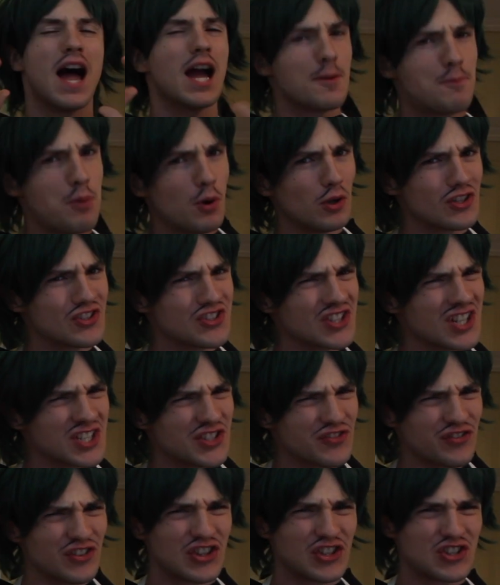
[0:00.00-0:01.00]
I
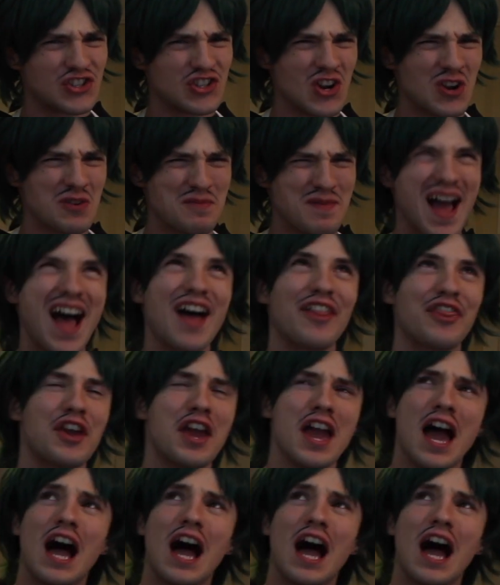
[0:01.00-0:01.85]
apologise for the slow math.